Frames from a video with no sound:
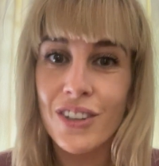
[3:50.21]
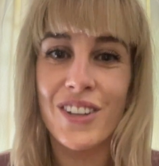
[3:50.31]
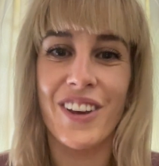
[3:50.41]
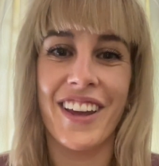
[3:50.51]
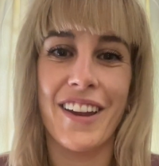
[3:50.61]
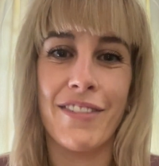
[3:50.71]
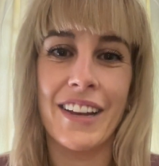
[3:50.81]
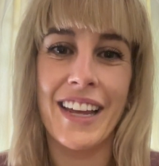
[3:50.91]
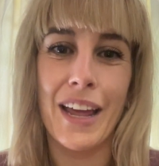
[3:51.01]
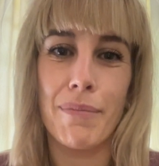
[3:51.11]
You can
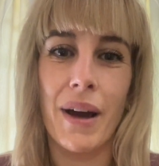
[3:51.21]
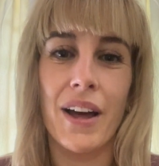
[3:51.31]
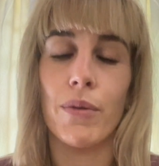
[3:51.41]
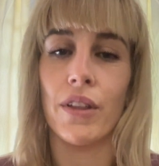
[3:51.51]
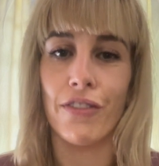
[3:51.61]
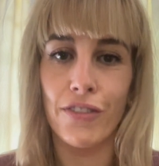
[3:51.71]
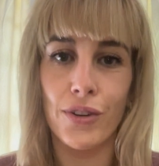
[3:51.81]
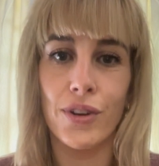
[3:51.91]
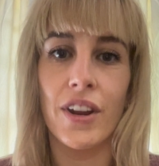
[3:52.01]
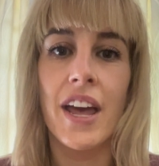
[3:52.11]
definitely get by with
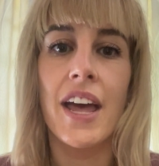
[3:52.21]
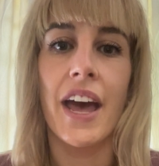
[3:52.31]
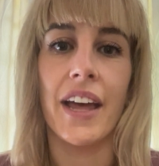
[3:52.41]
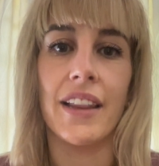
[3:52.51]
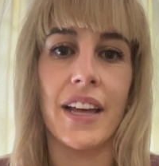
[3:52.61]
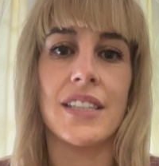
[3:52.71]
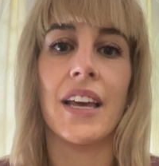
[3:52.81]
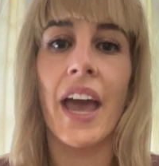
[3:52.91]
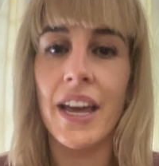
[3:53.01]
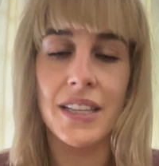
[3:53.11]
food, and that's
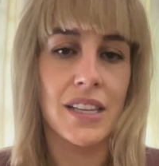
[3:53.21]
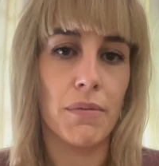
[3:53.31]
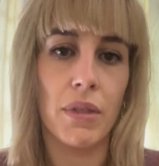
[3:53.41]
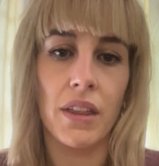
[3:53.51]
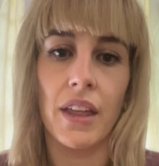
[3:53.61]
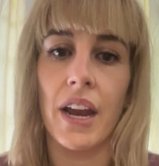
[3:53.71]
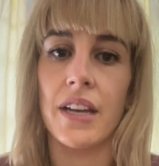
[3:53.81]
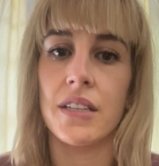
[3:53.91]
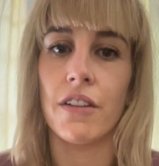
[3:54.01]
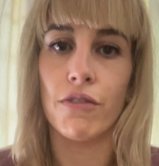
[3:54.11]
again something that
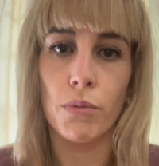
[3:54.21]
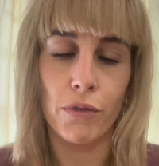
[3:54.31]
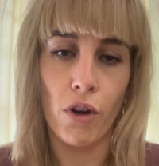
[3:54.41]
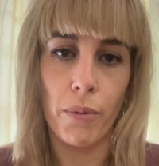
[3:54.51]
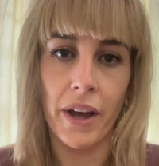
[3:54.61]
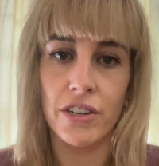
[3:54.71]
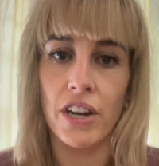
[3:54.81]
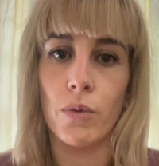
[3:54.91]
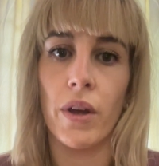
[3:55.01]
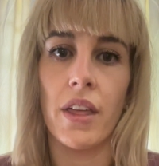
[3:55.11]
has a form of
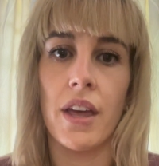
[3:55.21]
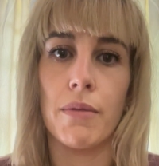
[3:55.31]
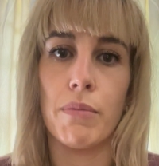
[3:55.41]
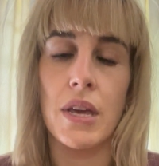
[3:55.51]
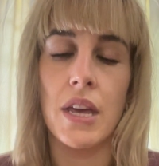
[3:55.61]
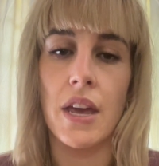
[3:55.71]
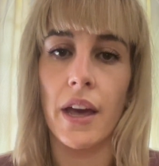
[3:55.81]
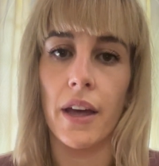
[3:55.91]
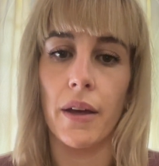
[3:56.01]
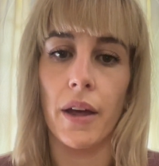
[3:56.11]
carbohydrate, whether it be
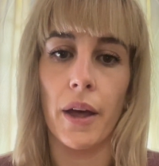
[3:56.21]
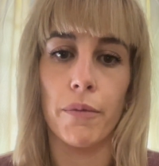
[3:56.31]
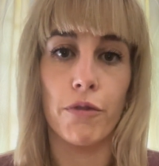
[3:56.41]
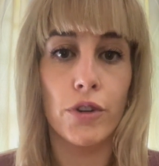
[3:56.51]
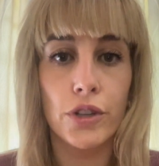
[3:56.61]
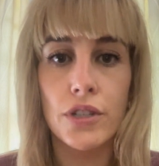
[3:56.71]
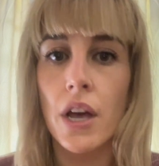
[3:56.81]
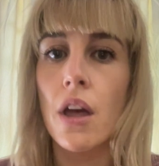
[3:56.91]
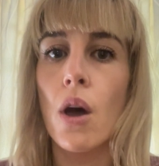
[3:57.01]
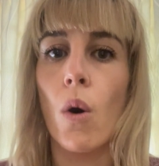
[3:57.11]
fruit,
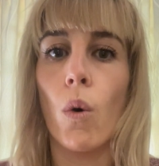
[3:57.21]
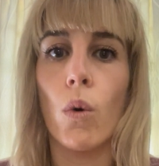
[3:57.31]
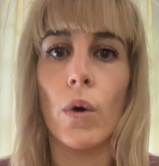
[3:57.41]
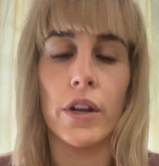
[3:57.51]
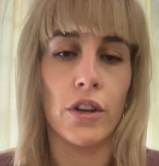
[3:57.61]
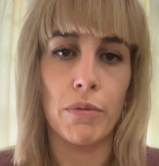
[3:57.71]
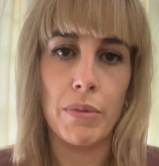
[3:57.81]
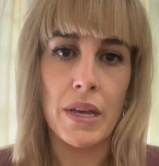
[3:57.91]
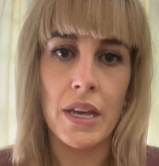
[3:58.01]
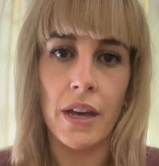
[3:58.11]
or it could
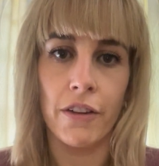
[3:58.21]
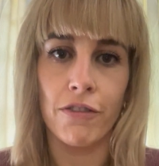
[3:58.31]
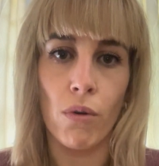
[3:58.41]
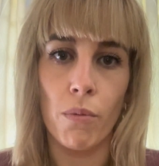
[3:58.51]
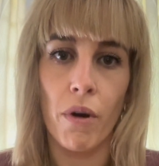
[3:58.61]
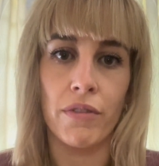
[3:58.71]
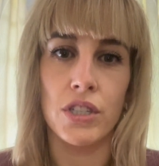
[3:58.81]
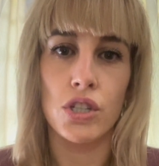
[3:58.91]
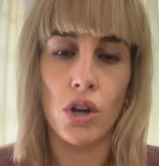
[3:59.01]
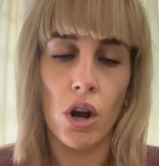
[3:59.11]
be a form of a
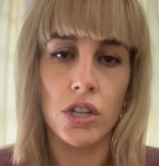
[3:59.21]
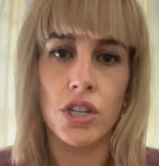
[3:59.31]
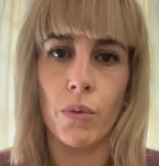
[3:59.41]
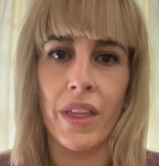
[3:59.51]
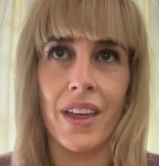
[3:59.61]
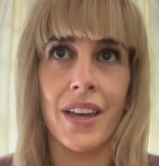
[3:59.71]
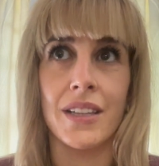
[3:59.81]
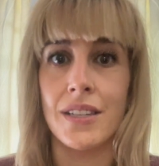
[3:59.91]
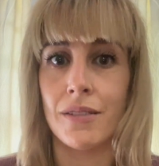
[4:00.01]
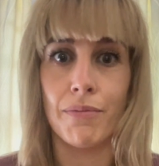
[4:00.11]
starch, whether
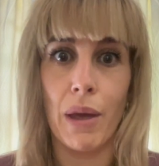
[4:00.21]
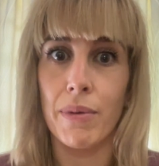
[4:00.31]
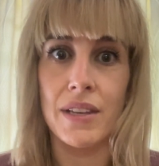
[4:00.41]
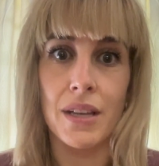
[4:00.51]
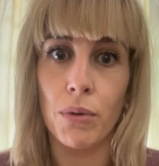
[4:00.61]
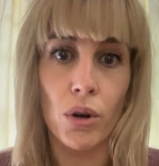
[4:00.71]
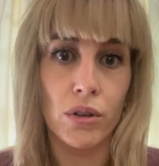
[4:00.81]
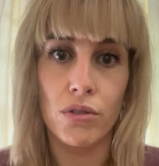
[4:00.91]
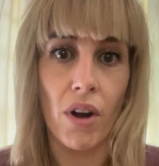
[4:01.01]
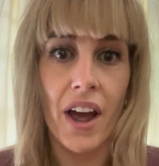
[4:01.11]
it's maybe some
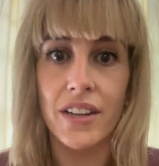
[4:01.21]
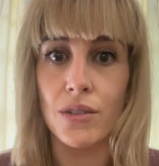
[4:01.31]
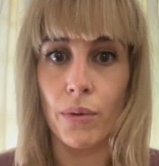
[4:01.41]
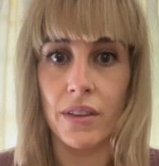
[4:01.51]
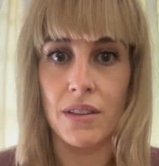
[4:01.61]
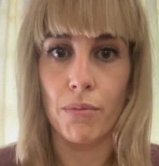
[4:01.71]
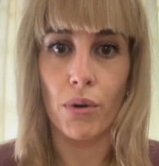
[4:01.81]
cooked rice with some